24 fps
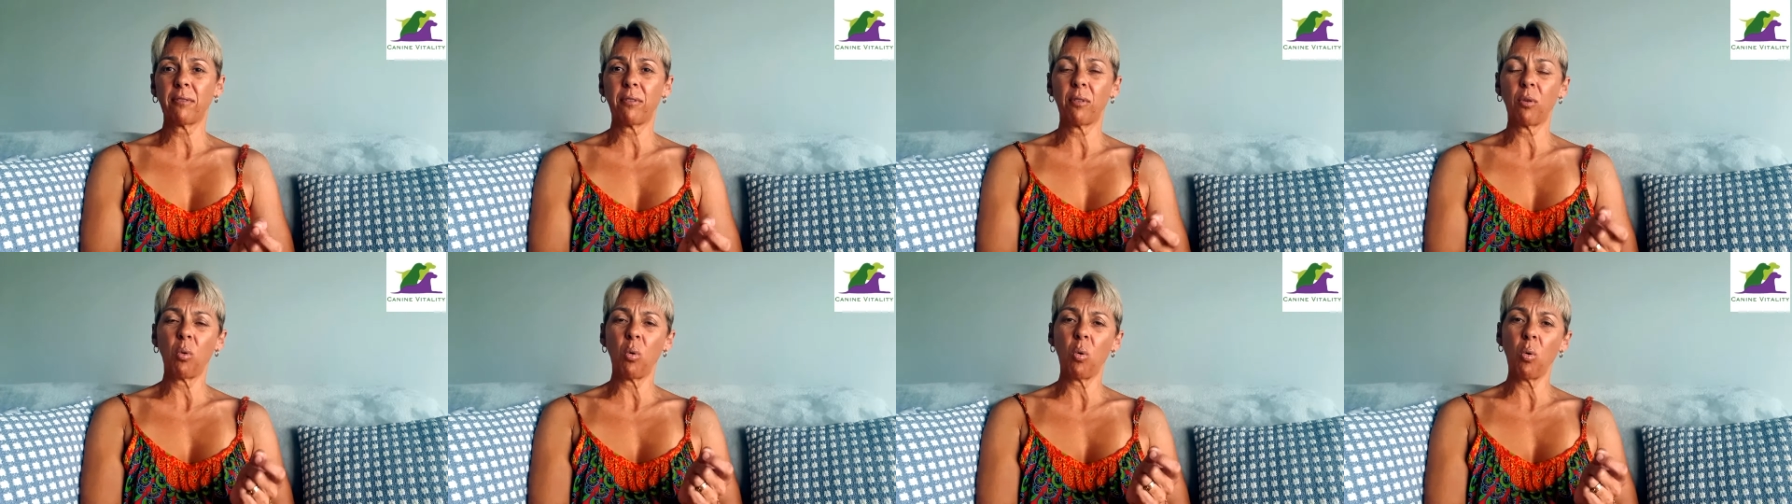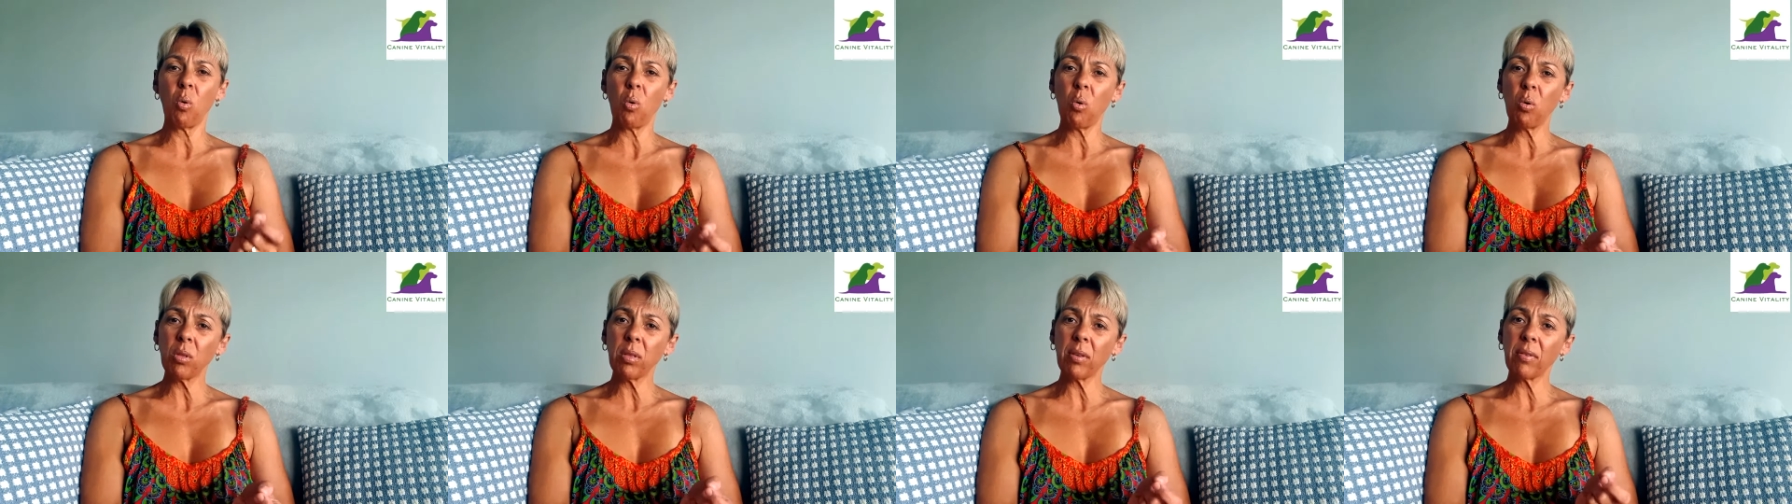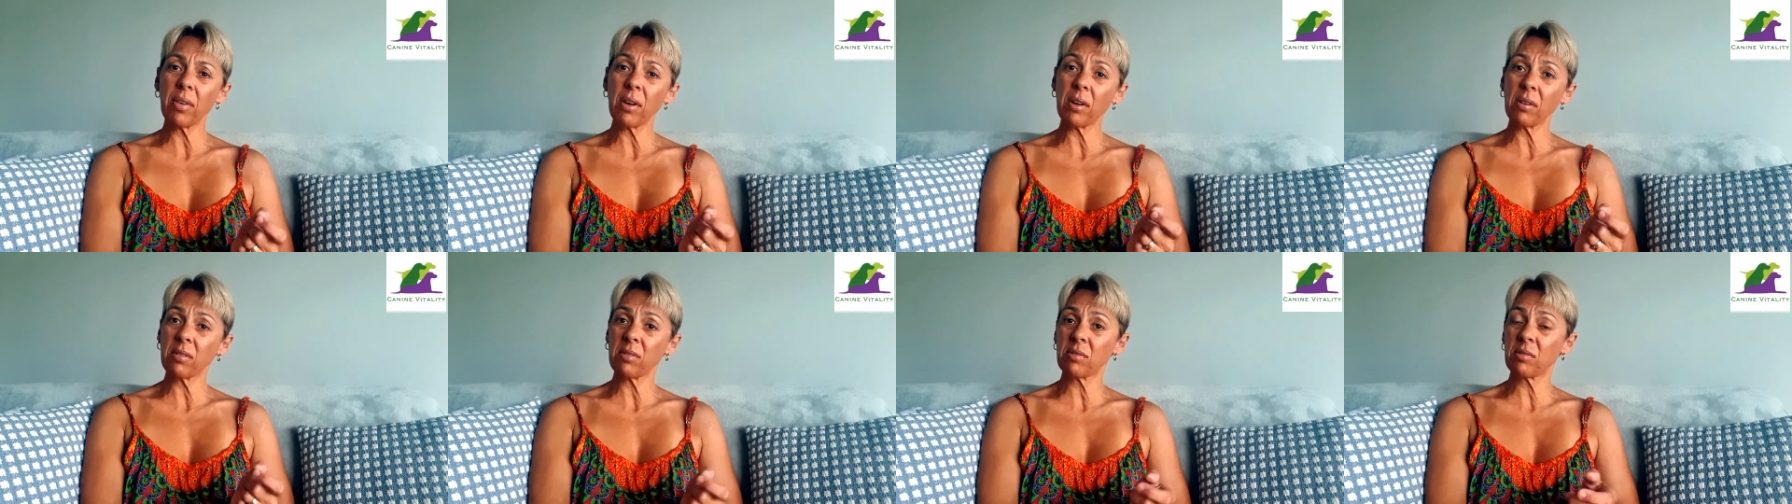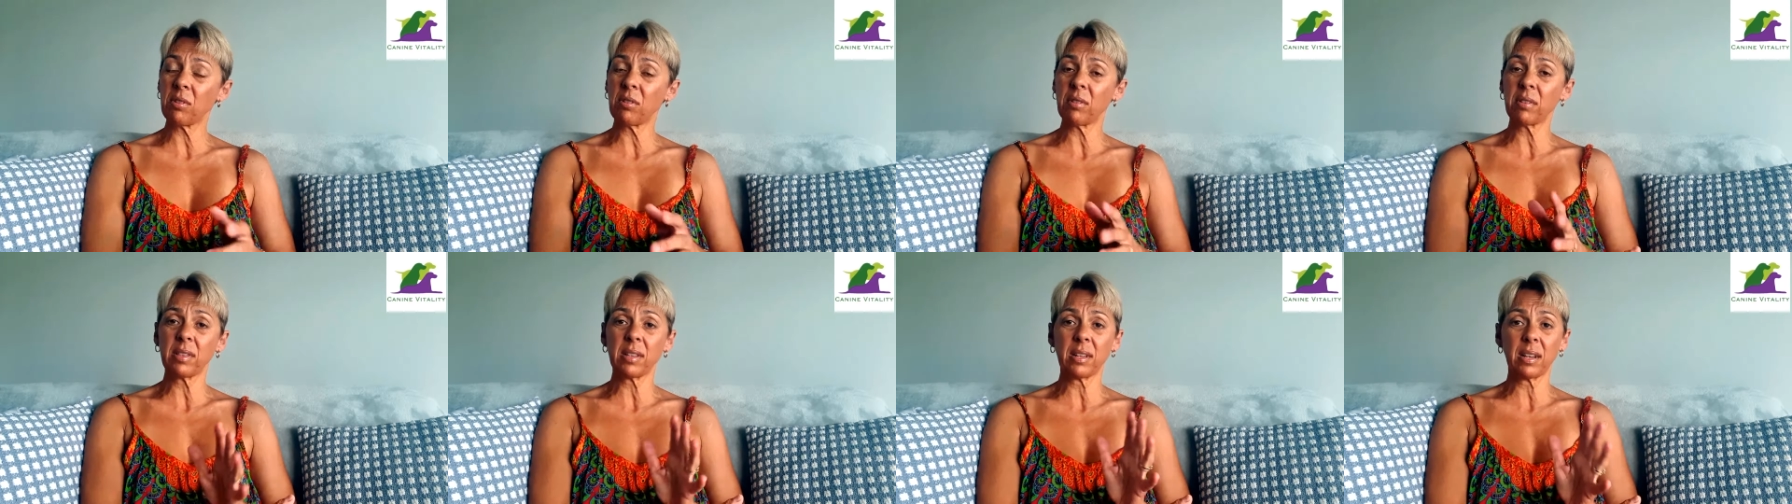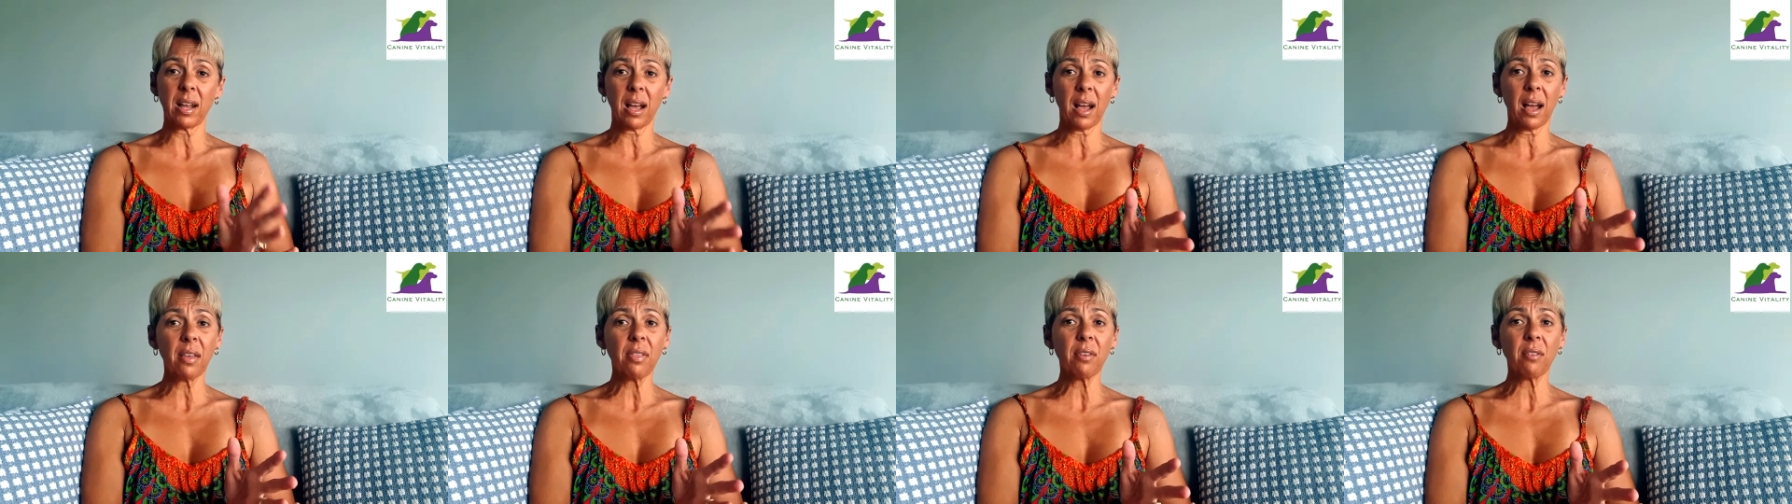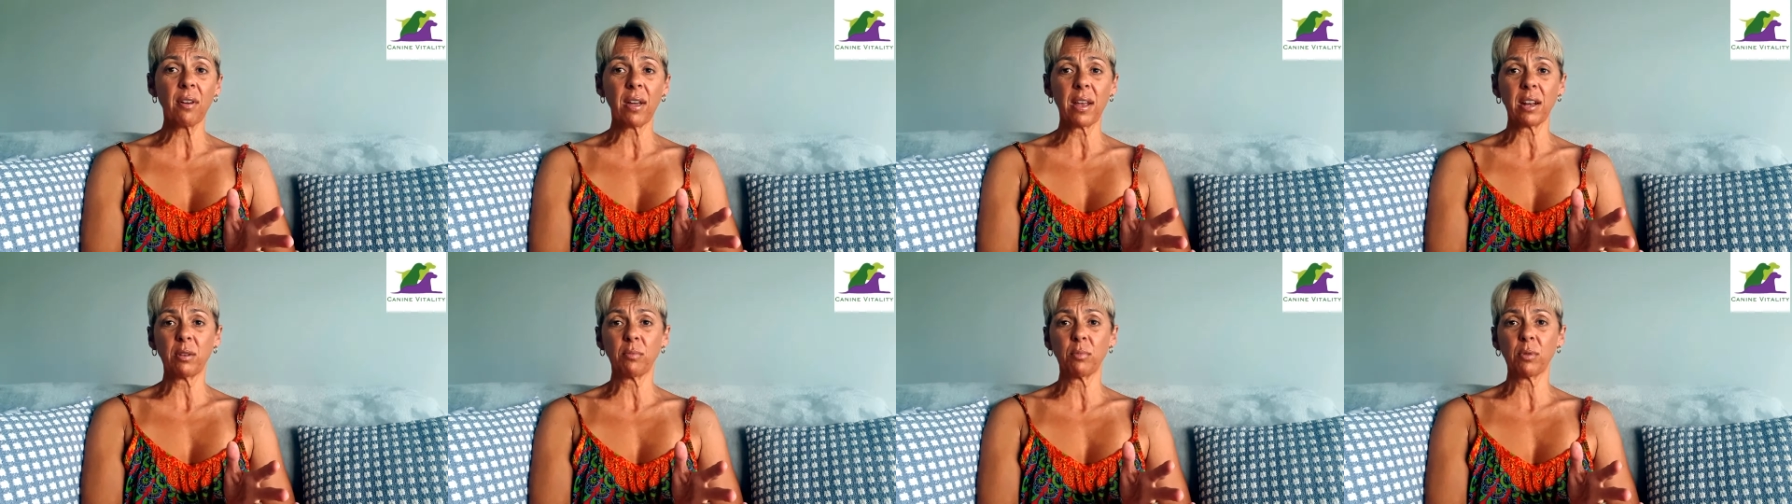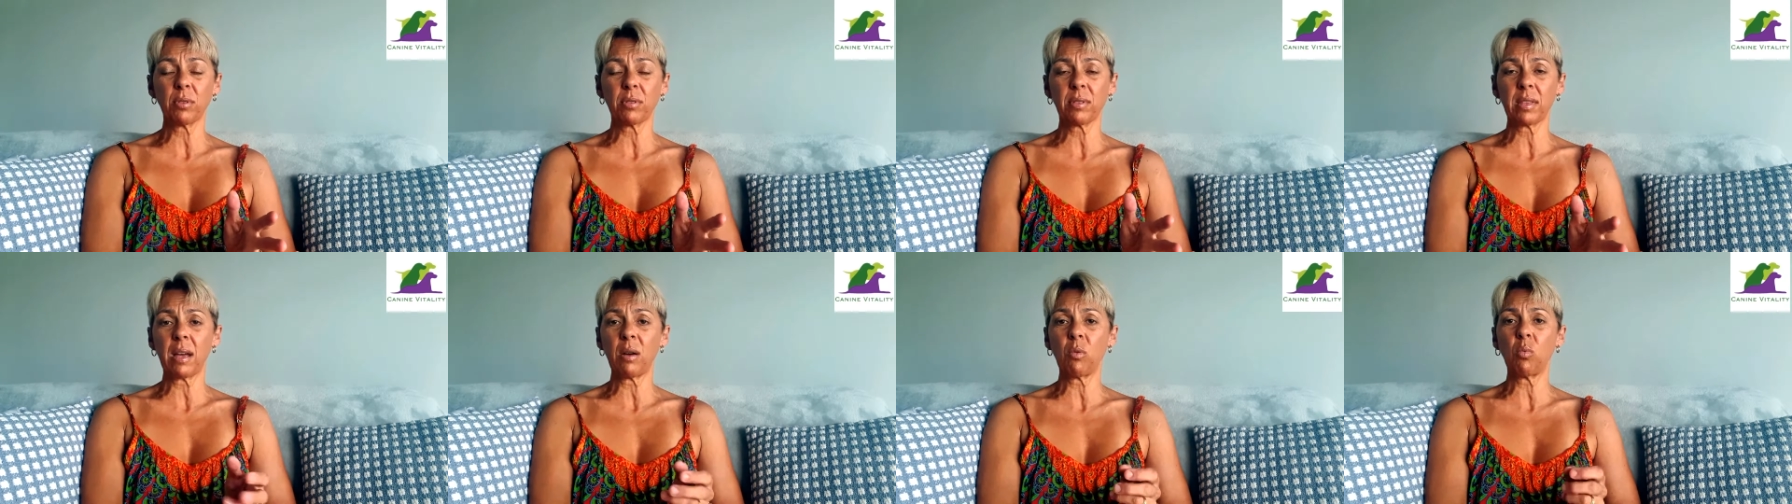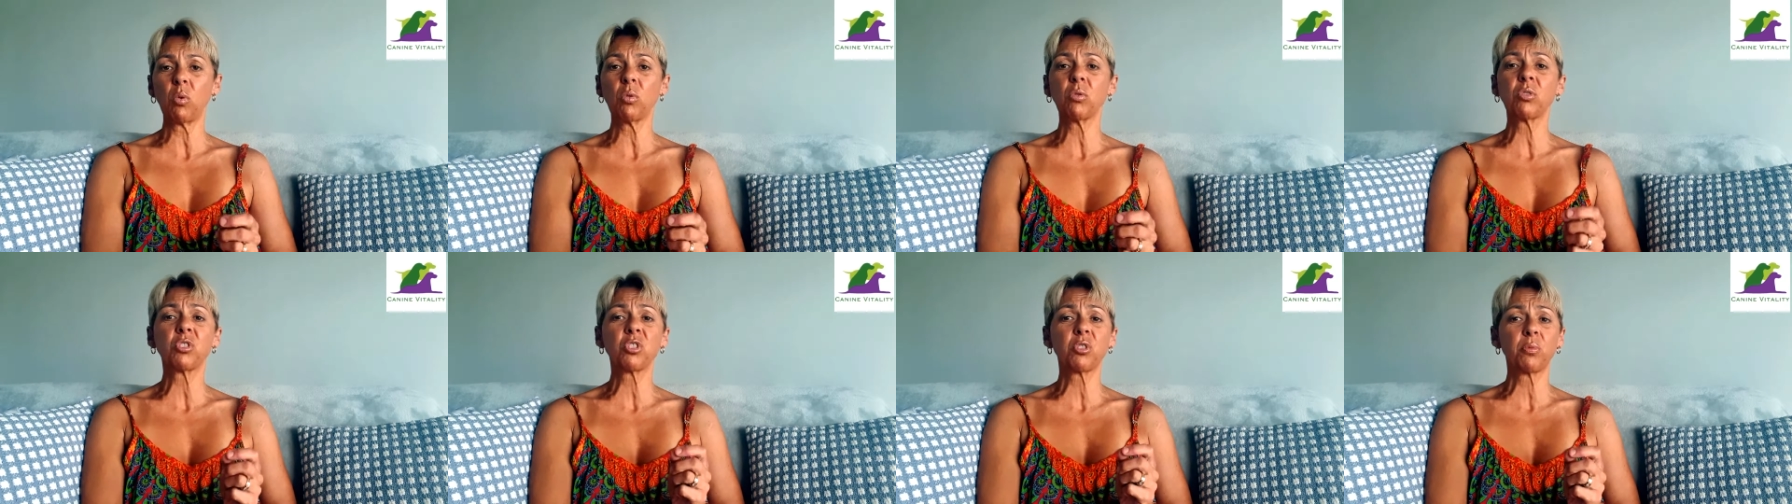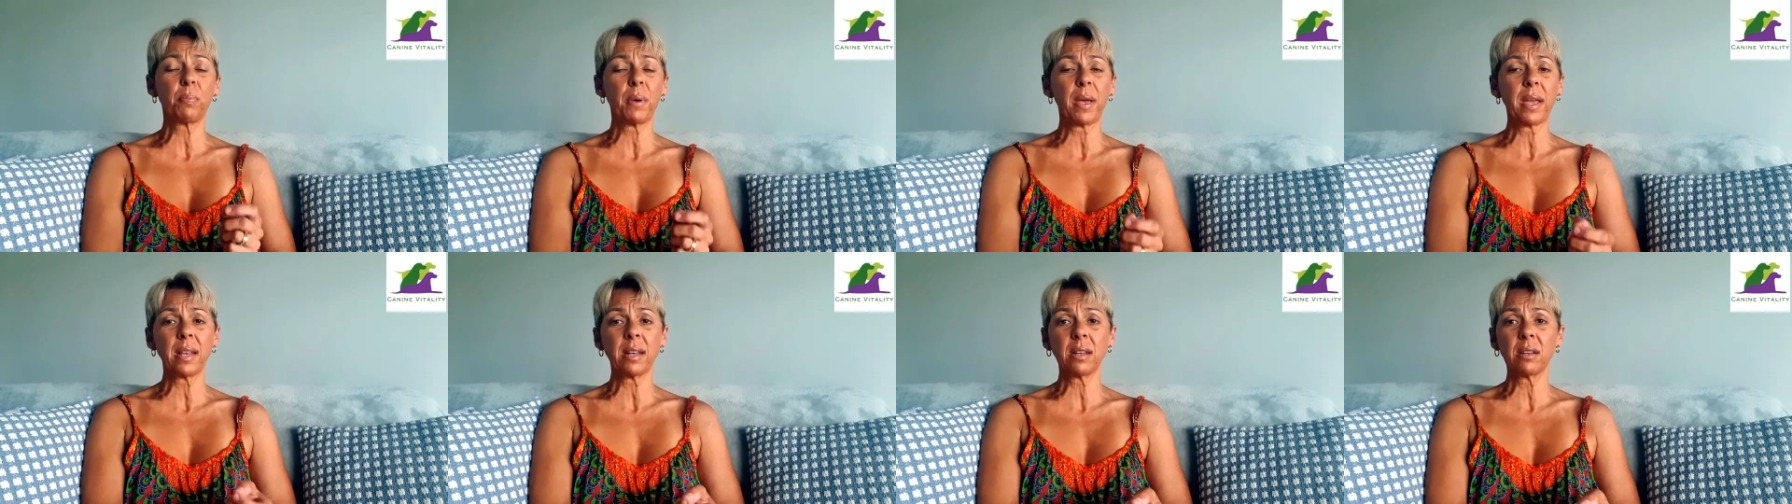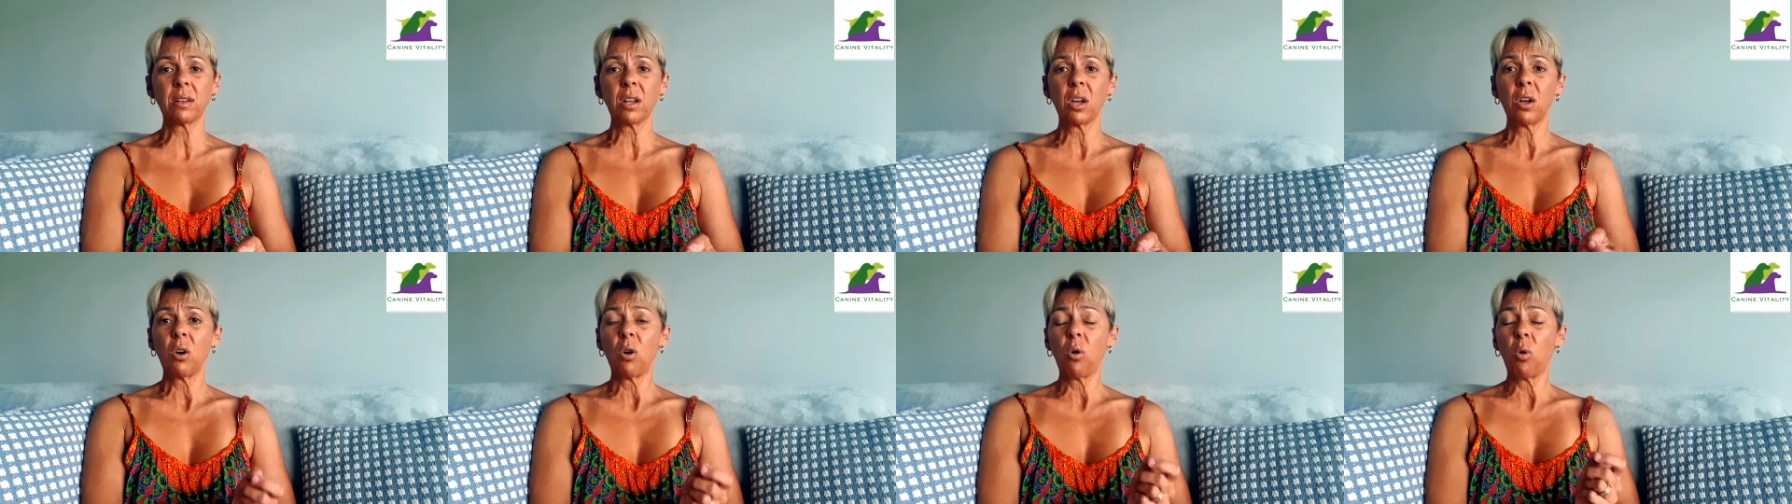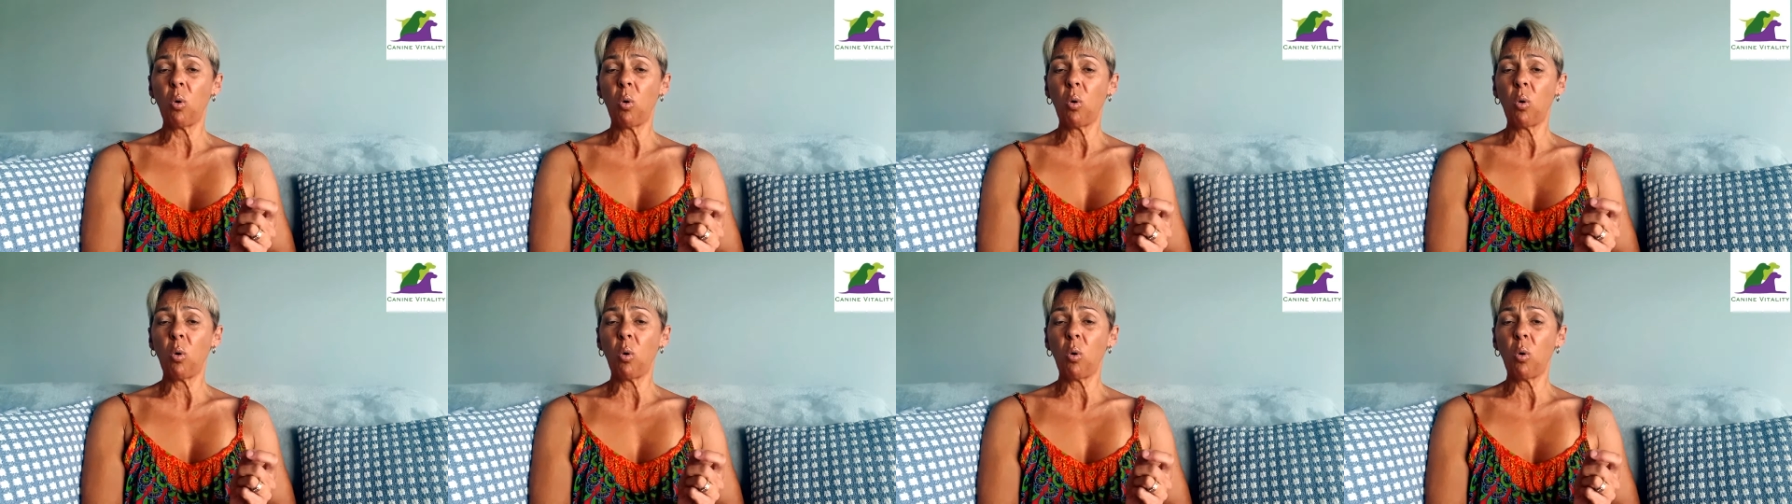for all of those dogs and other animals that will spend